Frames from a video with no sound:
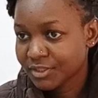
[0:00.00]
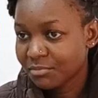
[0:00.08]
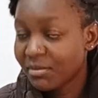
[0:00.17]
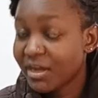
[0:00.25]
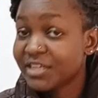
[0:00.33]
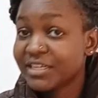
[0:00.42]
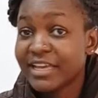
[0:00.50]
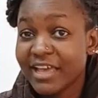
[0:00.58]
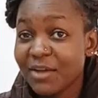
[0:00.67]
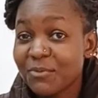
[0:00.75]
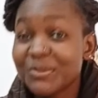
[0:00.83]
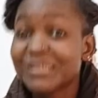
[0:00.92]
But
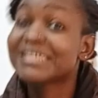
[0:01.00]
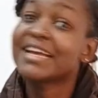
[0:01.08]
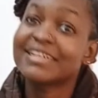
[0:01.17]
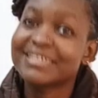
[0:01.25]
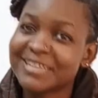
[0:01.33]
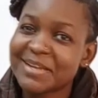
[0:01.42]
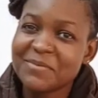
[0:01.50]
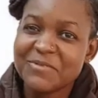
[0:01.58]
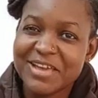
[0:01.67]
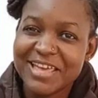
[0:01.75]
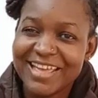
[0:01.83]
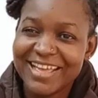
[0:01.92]
hey, we start
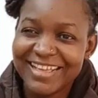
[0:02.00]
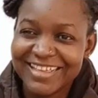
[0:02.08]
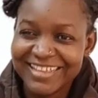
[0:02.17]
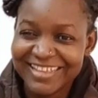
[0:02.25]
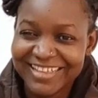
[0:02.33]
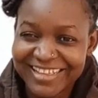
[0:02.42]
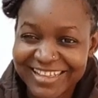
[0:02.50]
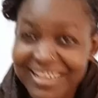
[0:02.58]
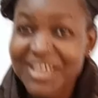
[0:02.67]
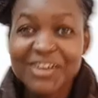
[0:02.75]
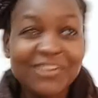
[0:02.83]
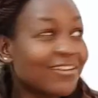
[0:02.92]
somewhere.
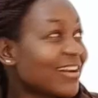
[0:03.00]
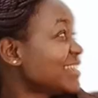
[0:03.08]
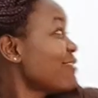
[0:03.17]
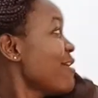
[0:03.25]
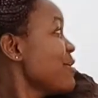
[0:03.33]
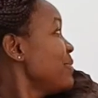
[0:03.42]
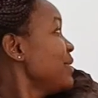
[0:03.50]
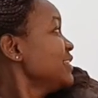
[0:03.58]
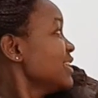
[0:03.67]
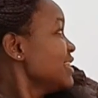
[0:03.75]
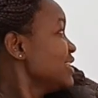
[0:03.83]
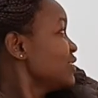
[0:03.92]
Look at how I
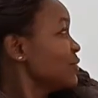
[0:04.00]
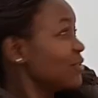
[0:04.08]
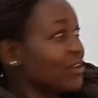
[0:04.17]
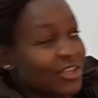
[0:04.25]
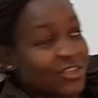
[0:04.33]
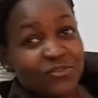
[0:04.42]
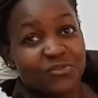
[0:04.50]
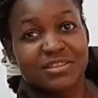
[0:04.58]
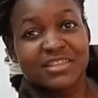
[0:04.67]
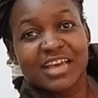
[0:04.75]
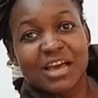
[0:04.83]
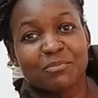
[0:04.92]
painted this wall. You would
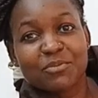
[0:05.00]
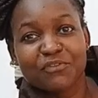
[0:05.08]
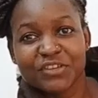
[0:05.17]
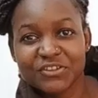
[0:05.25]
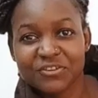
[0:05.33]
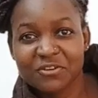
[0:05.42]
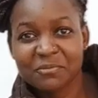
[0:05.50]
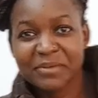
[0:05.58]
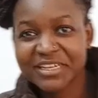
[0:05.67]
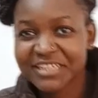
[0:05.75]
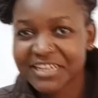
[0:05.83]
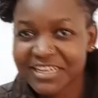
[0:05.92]
think a professional
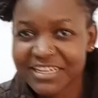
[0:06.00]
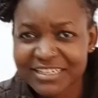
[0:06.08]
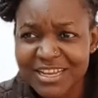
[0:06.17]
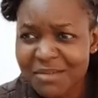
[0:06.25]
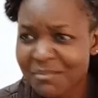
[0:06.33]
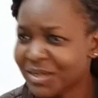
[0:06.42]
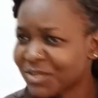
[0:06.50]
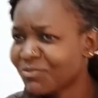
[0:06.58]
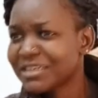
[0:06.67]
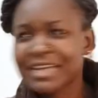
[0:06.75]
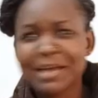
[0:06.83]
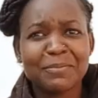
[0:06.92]
painted it. But
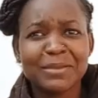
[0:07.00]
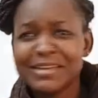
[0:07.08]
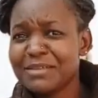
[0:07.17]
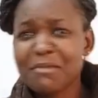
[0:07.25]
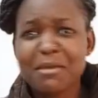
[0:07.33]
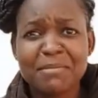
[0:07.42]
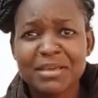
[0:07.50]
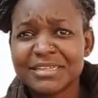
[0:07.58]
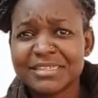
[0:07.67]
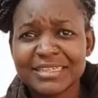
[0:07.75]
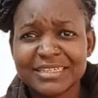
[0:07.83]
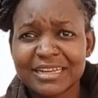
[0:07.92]
what happened in my
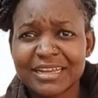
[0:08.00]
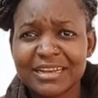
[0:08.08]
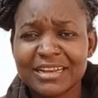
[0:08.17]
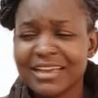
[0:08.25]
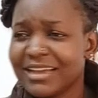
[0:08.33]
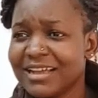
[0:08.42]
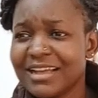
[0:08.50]
bedsitter? Like,